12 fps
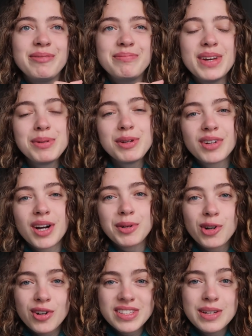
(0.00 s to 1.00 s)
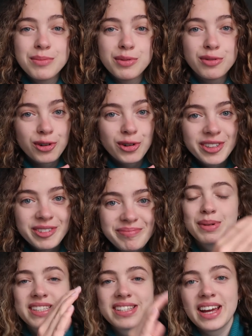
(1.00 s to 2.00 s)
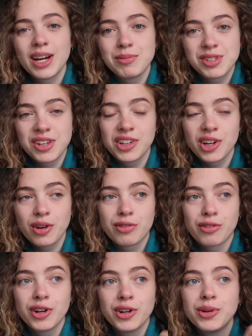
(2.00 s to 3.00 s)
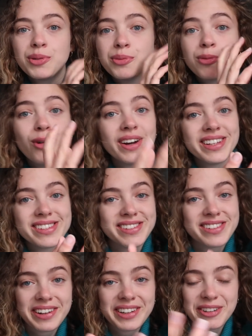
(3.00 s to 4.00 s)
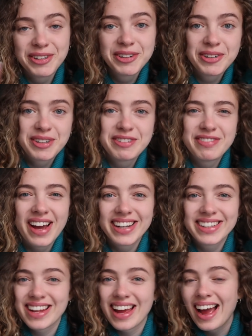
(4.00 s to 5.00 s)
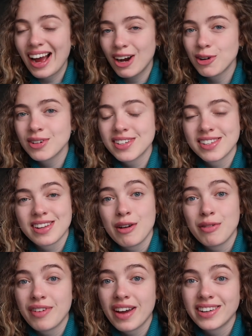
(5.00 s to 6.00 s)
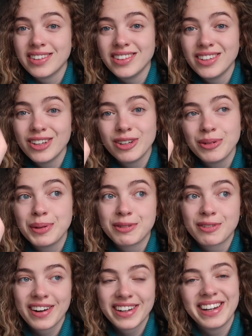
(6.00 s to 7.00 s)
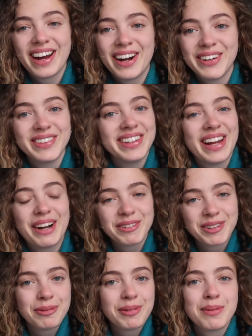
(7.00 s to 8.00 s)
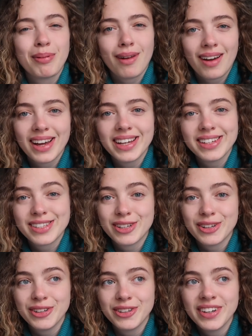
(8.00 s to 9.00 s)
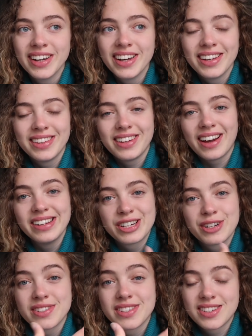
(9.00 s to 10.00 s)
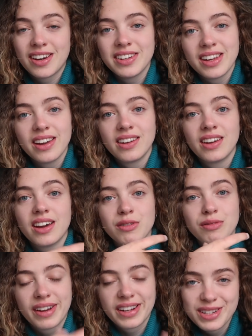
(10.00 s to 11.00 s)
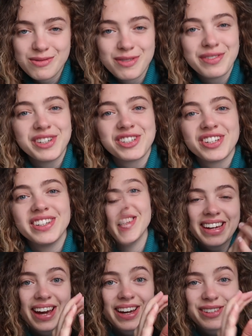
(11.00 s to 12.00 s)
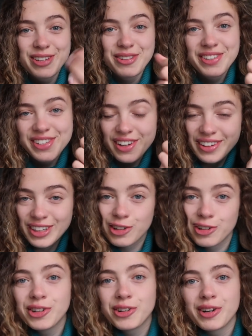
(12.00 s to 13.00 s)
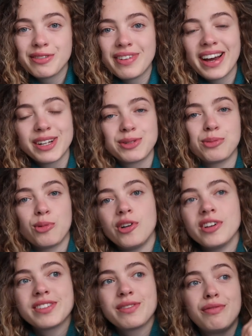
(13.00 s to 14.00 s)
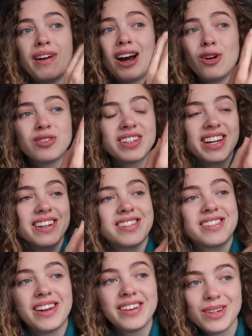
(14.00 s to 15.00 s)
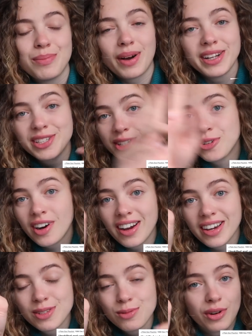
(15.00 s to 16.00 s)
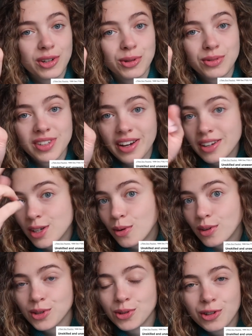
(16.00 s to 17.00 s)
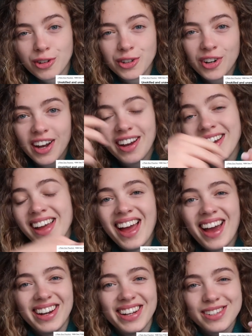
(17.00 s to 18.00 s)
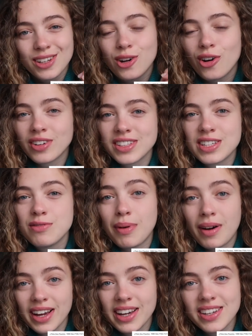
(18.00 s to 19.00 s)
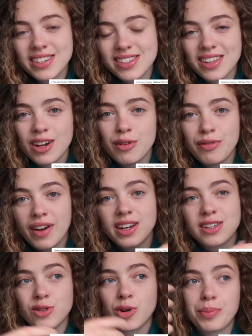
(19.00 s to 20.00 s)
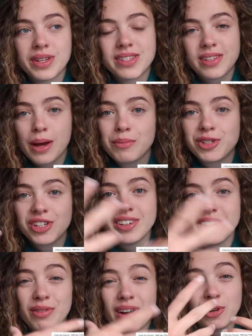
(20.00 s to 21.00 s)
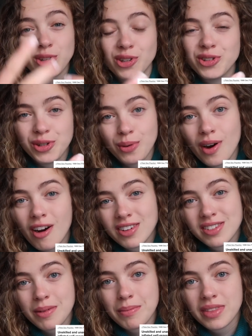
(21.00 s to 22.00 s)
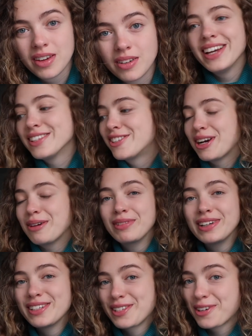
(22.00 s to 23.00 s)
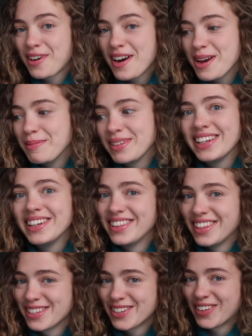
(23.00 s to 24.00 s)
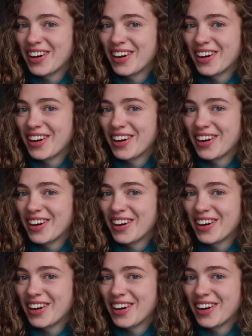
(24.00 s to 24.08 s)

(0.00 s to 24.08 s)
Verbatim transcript: maybe you've come across it before. But today I'm just going to go through what is the Dunning-Kruger effect, how does it affect you right now, and how can we apply it to the idea of studying and effective revision. Okay, so the Dunning-Kruger effect was found in a study by two guys, one called Dunning, one called Kruger, and it's a cognitive bias that affects your perception of how good you are at something. It's generally described in this